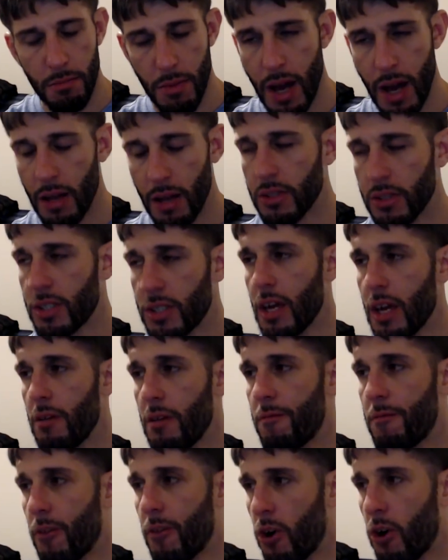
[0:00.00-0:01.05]
I'll
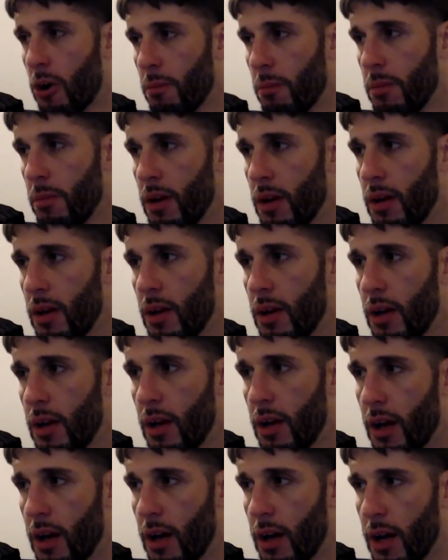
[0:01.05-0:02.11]
stand firm
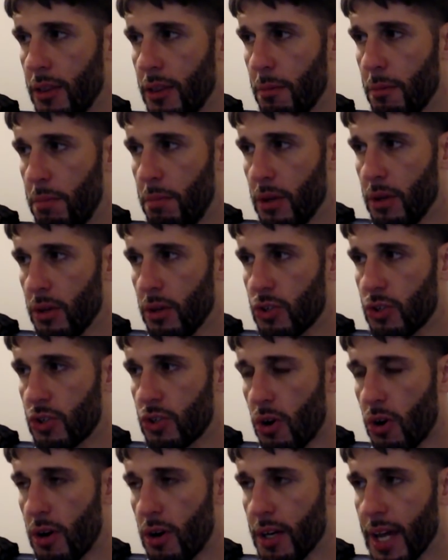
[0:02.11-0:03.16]
on the Bills
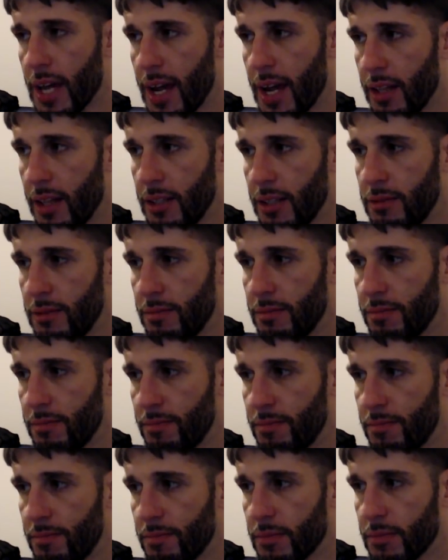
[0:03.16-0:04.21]
starting Allen.
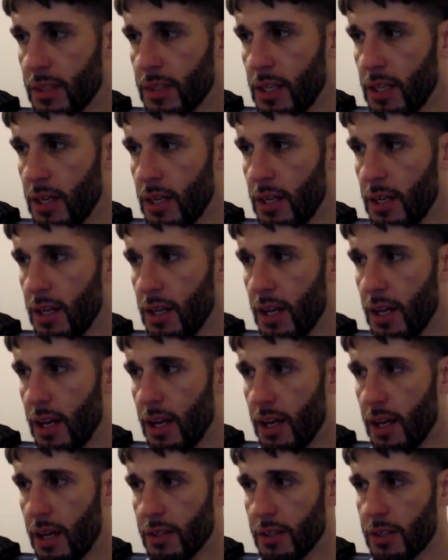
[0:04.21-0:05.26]

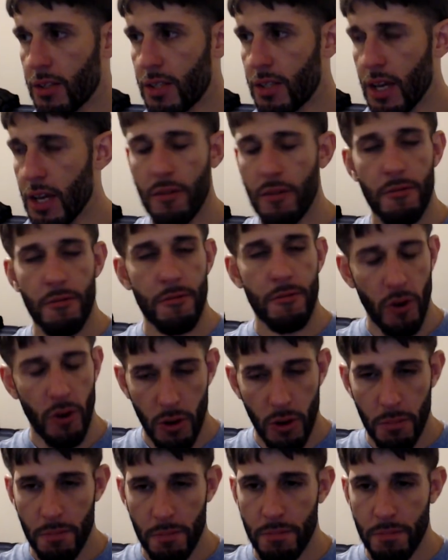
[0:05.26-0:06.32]
I'll stand
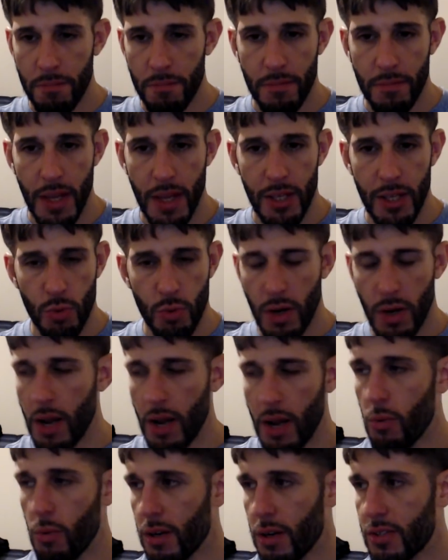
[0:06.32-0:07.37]
firm. That's what I
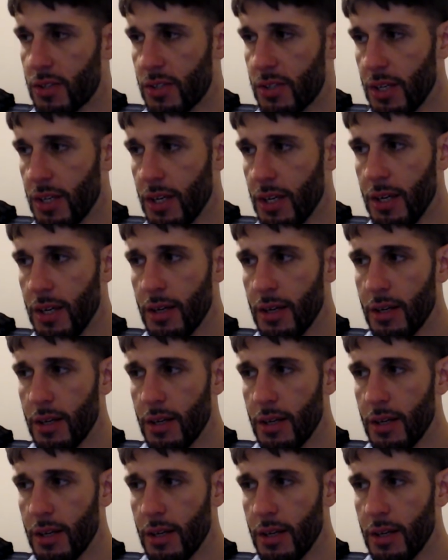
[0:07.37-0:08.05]
want to see.